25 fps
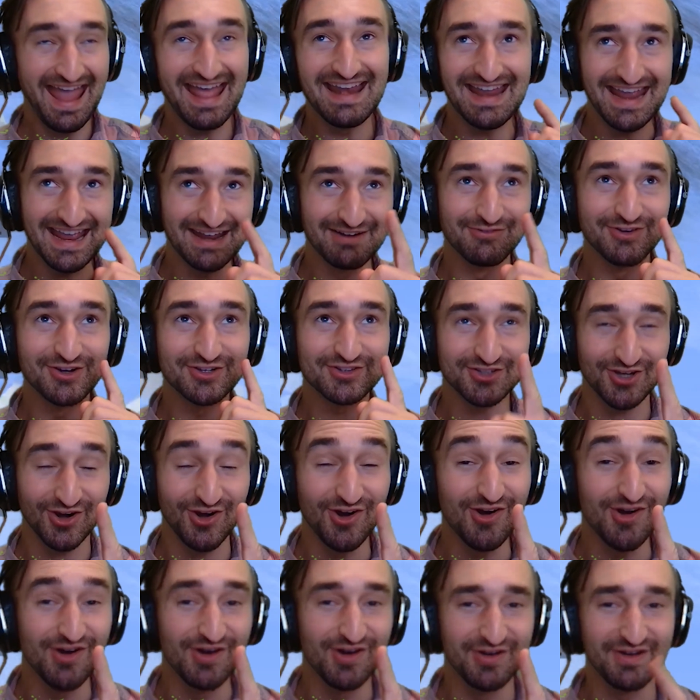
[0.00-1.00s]
and in
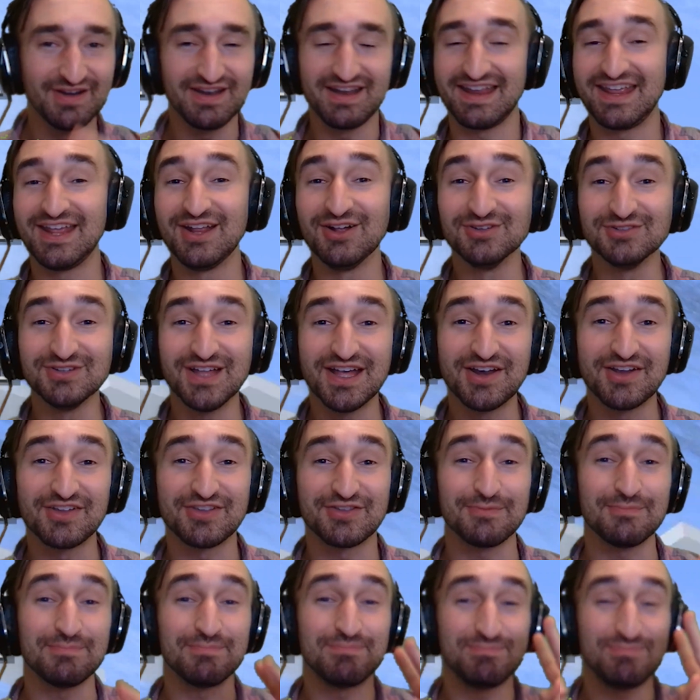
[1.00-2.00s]
return, he'll let
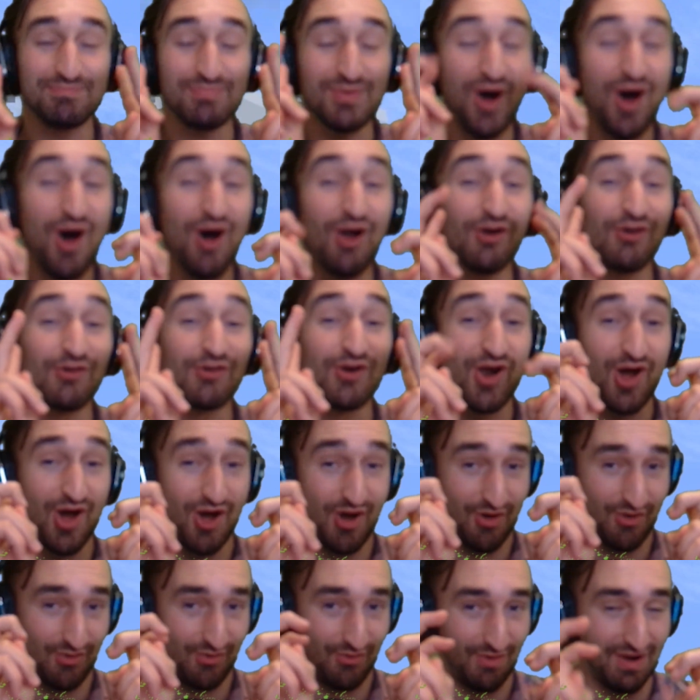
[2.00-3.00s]
us
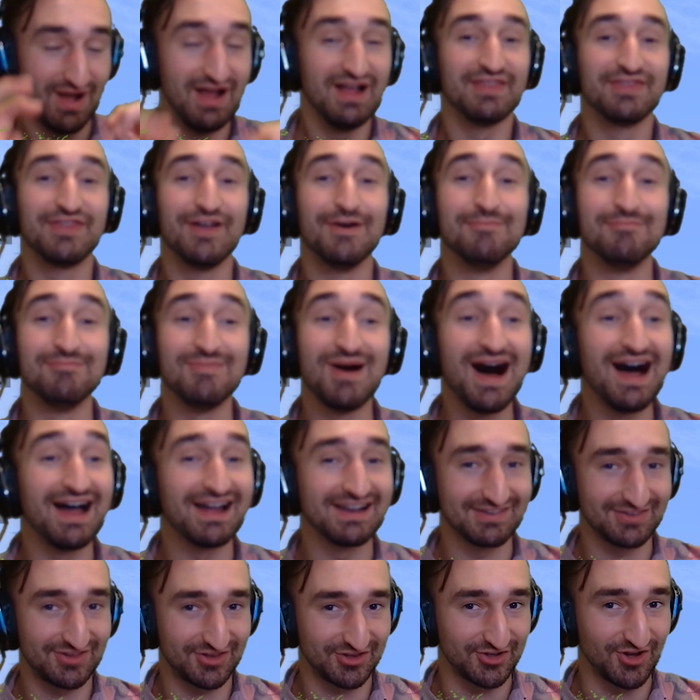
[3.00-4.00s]
borrow the
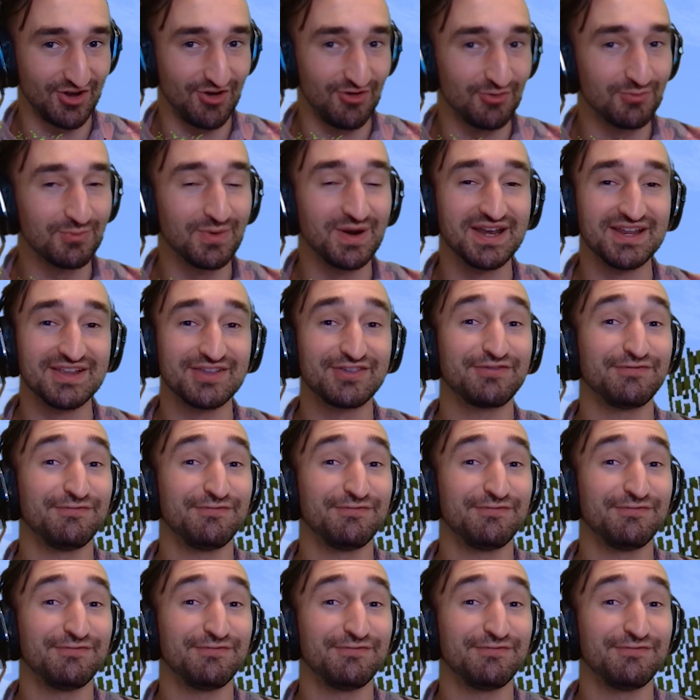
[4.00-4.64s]
Mind Stone when he's